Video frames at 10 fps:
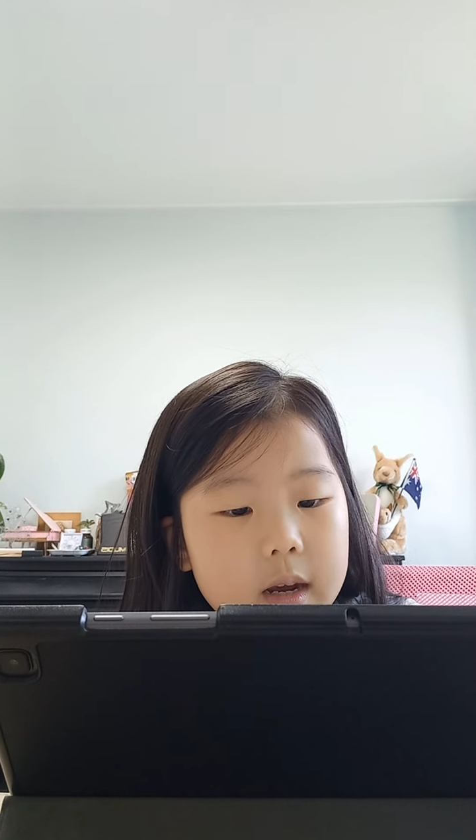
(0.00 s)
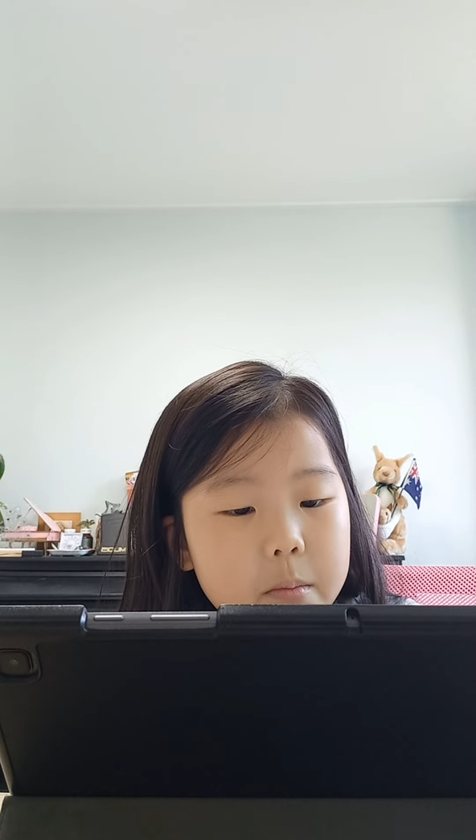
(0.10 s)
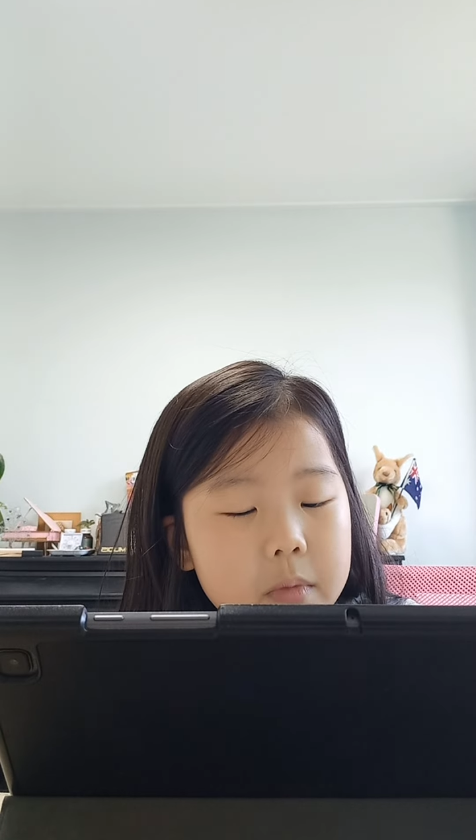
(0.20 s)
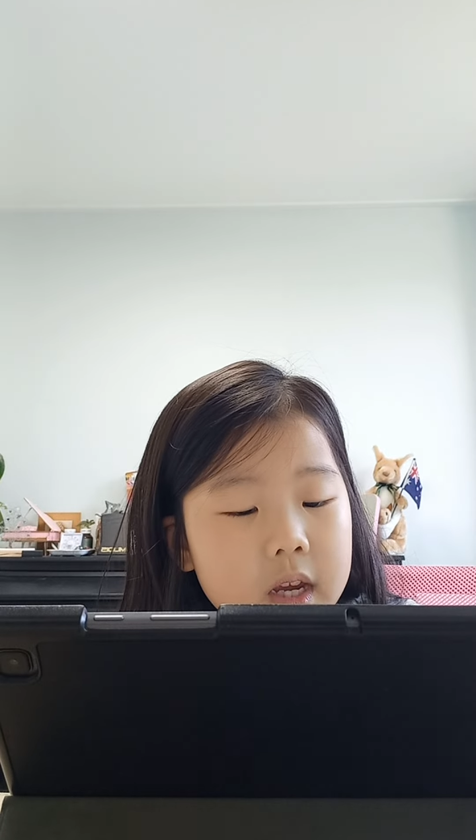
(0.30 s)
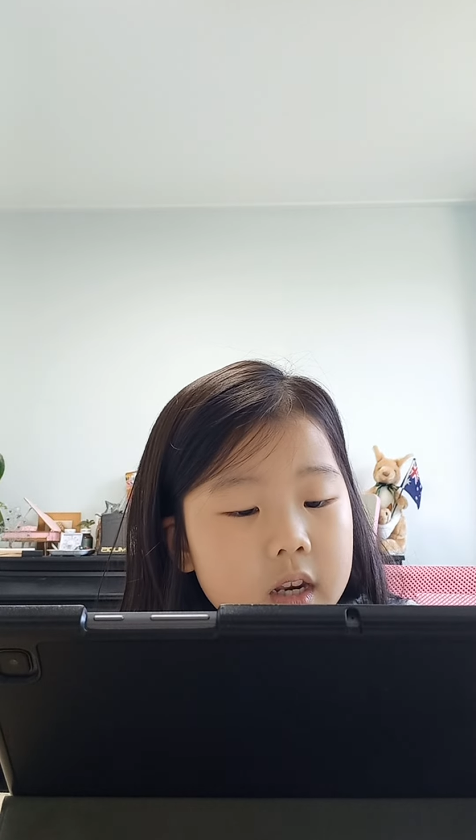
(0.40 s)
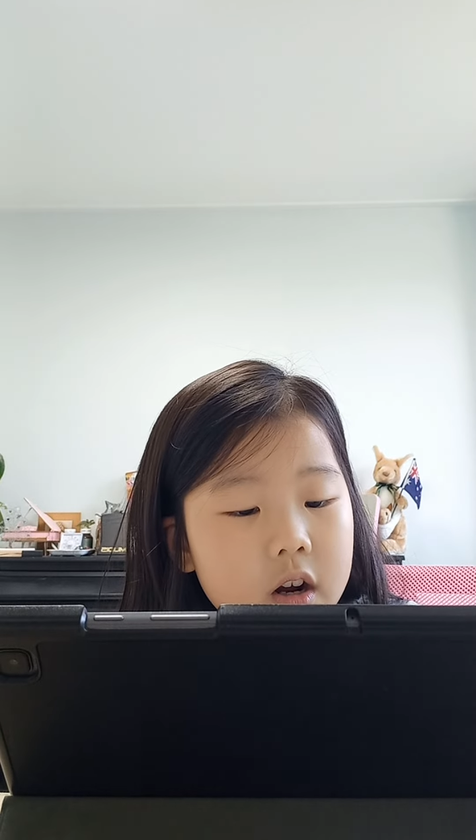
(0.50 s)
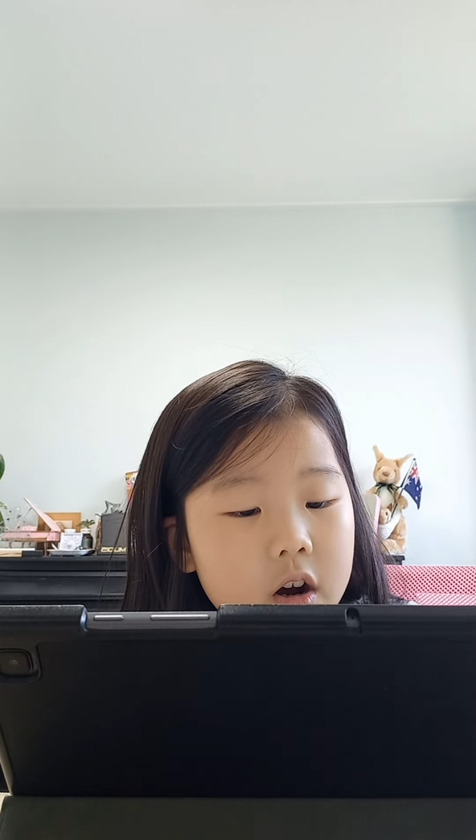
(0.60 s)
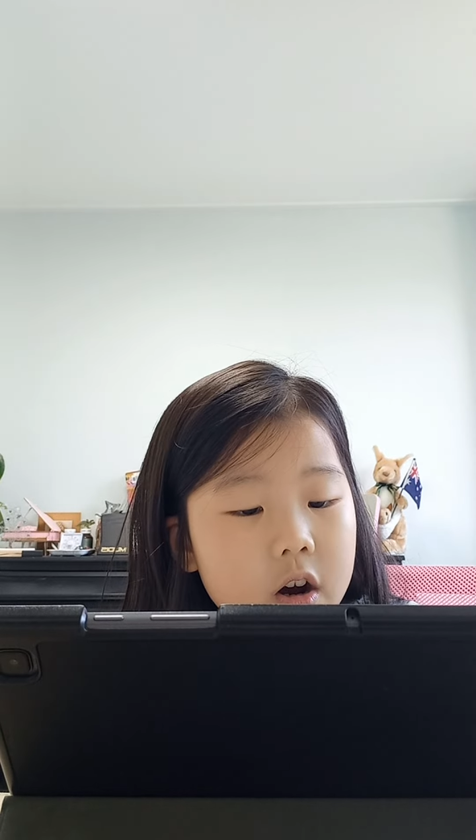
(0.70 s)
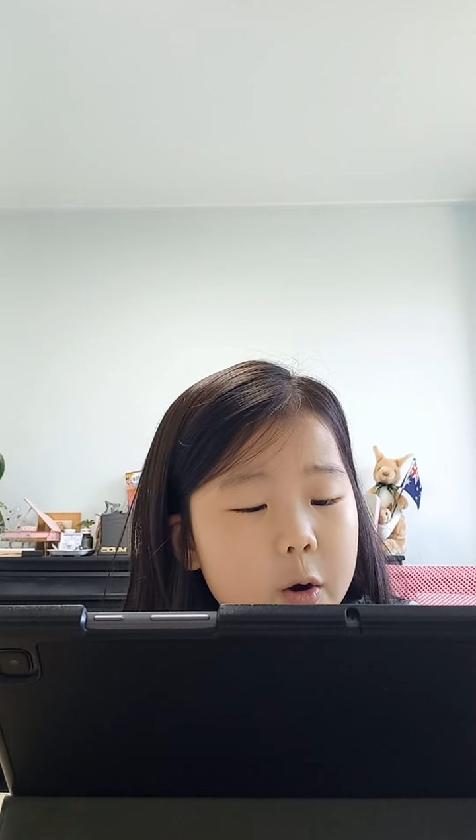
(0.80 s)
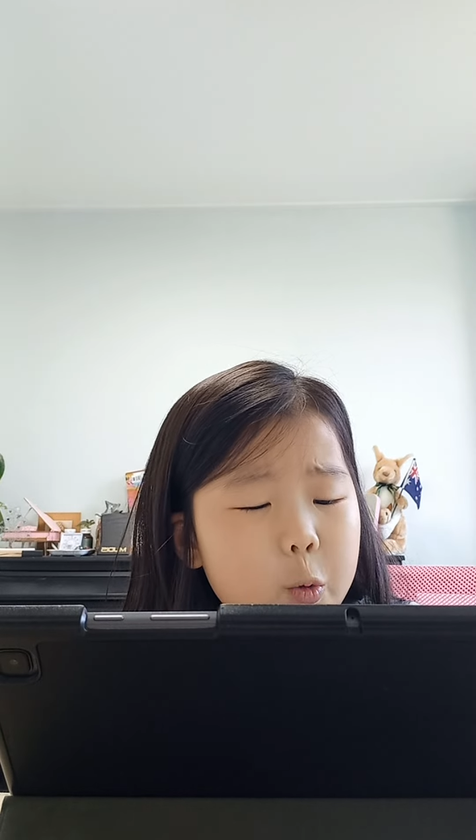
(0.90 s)

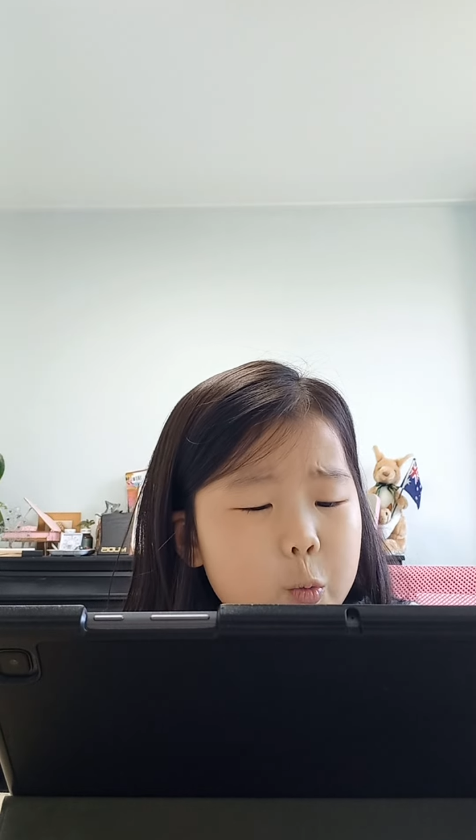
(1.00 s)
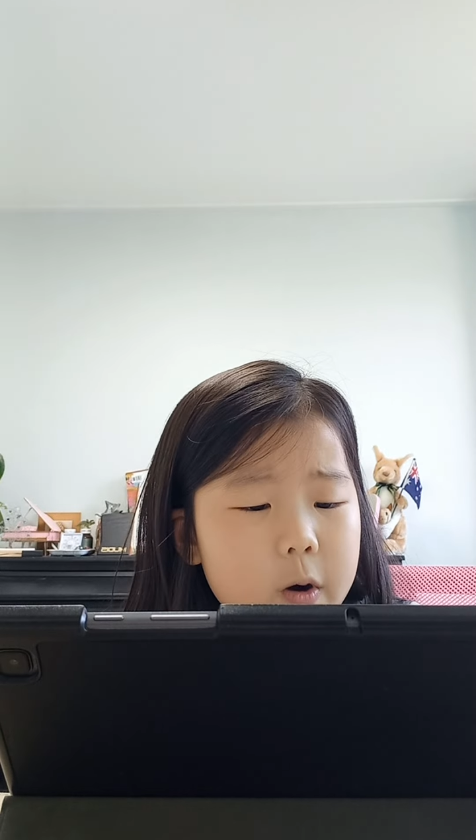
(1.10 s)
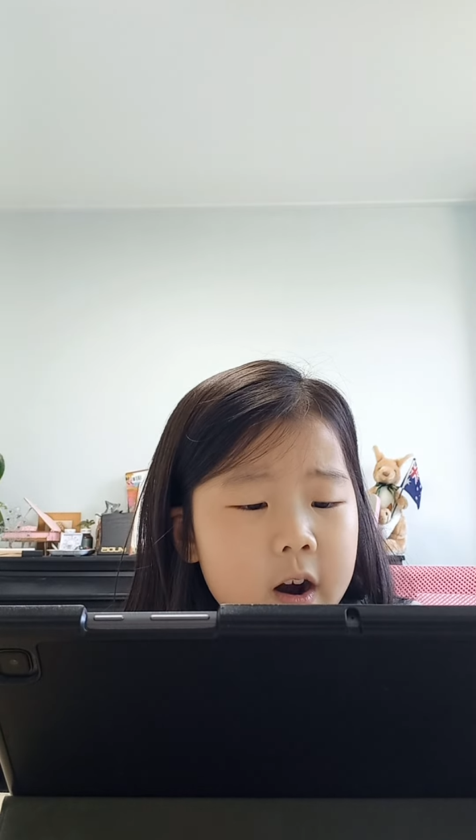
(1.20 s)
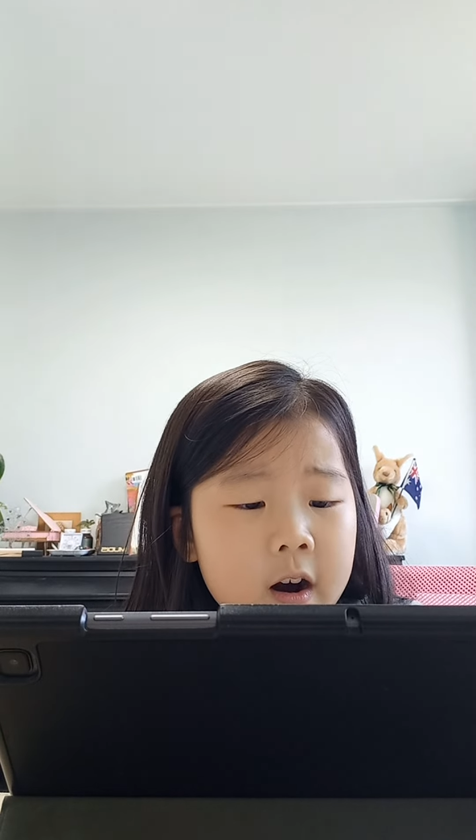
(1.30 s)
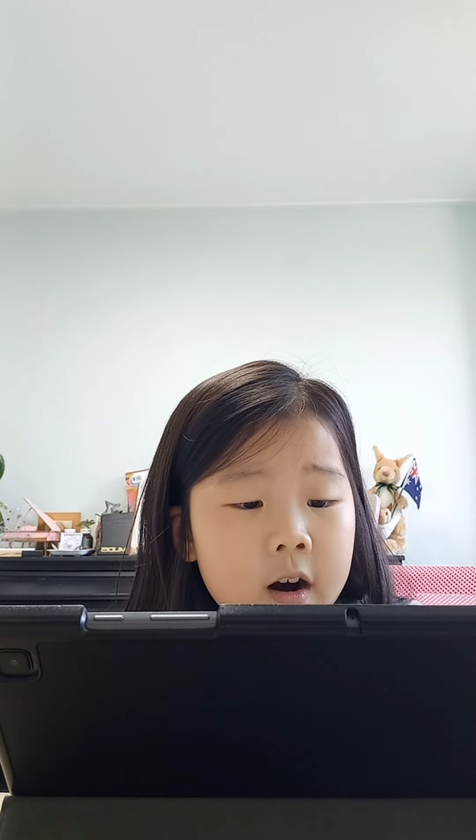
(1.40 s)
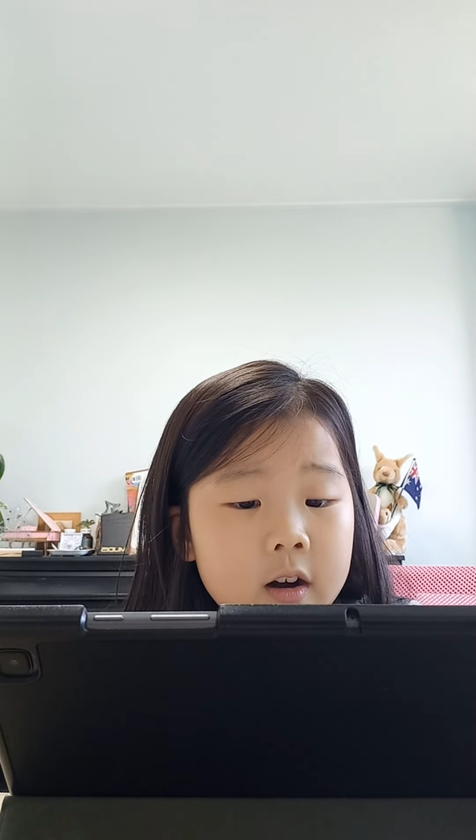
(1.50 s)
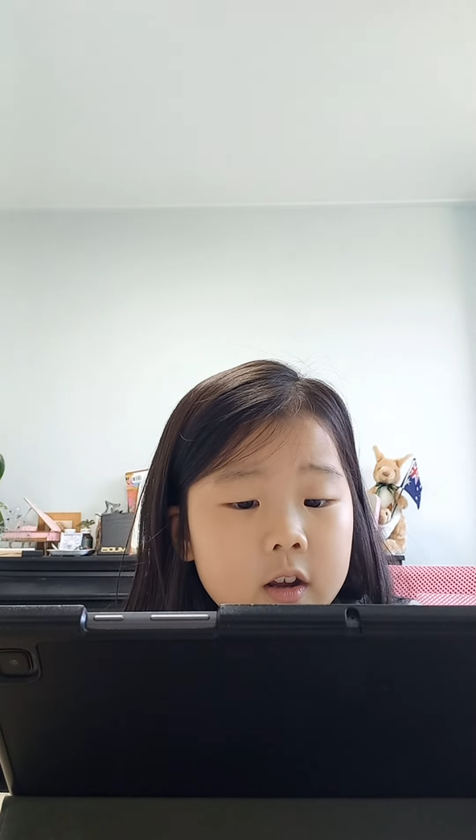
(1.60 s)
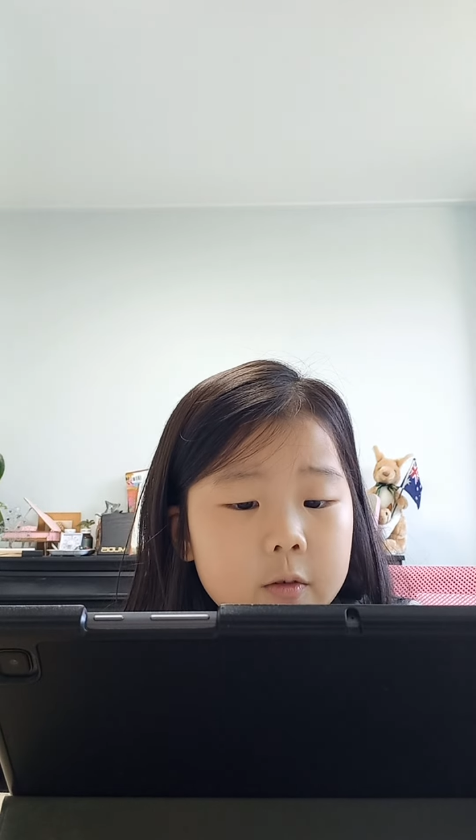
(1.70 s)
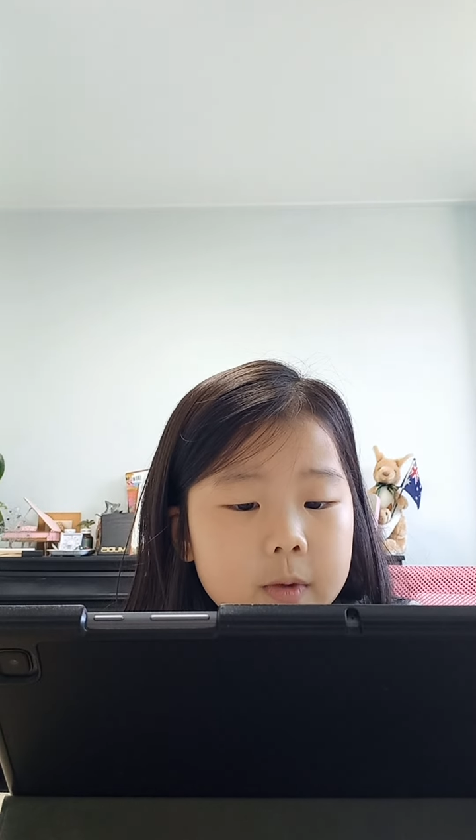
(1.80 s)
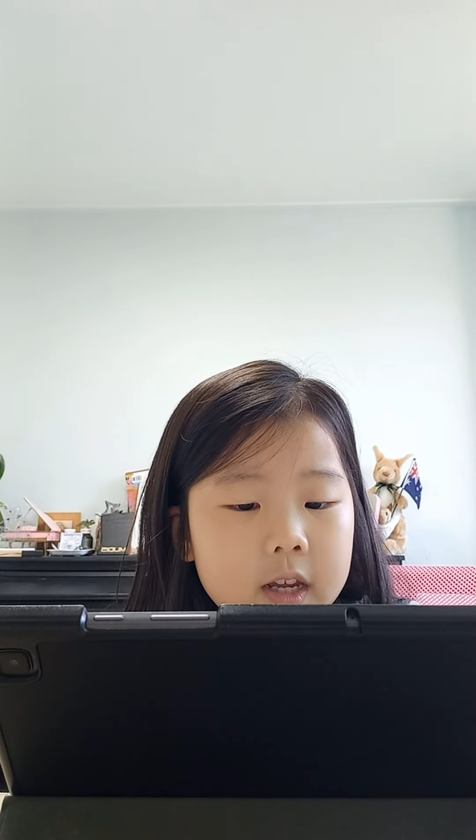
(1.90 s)
Minho, where are
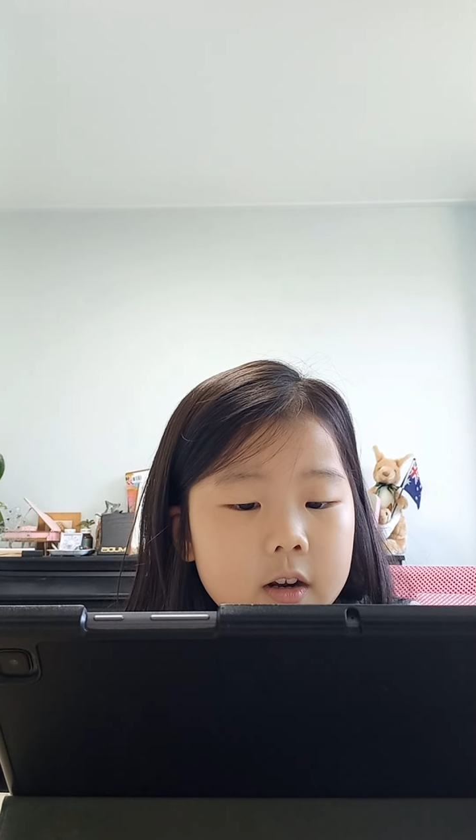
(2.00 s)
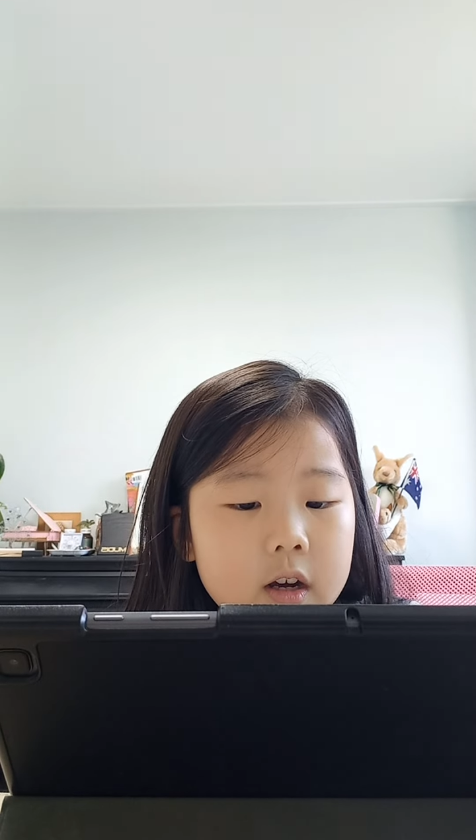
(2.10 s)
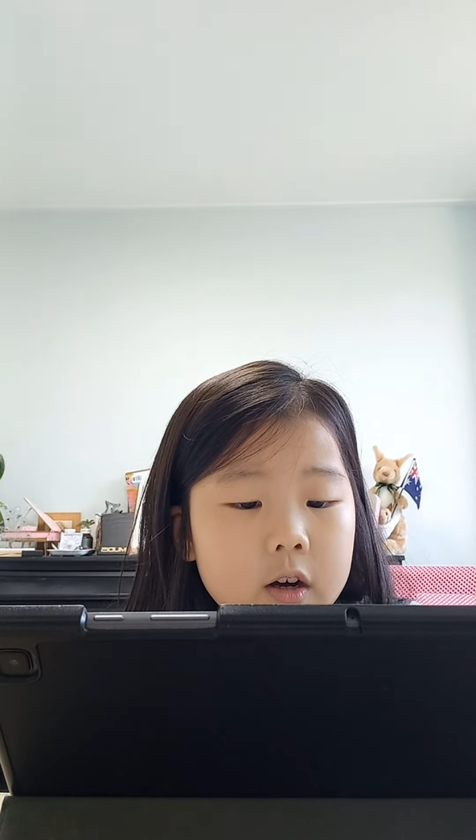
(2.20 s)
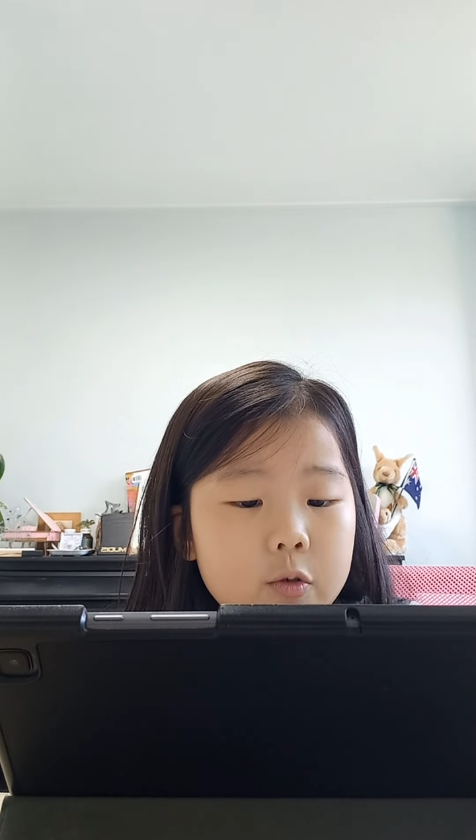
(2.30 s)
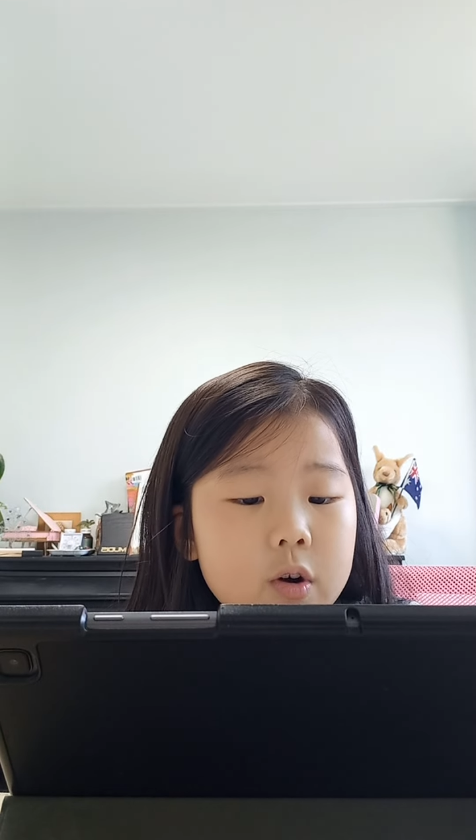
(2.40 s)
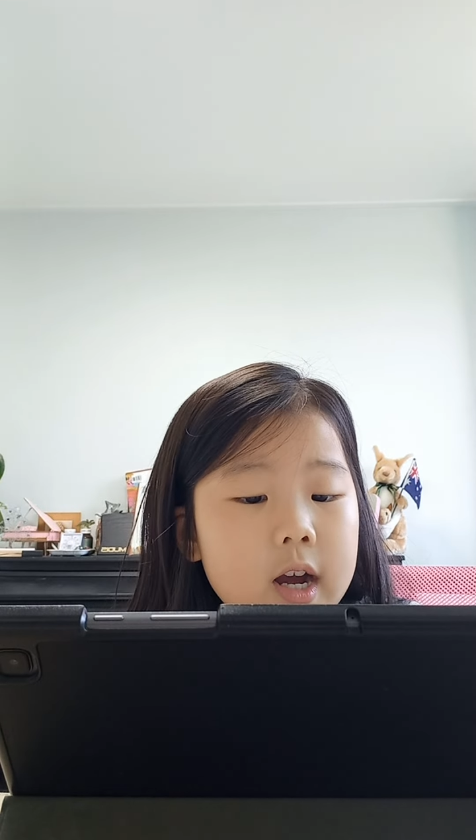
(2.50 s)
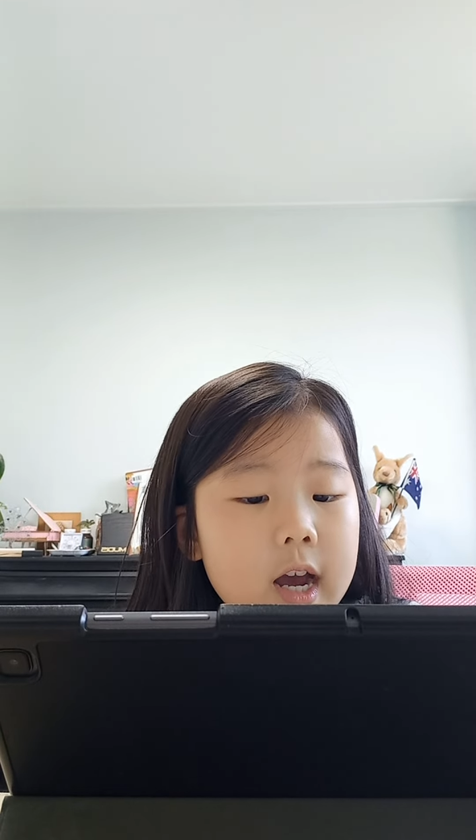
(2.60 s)
you, Minho?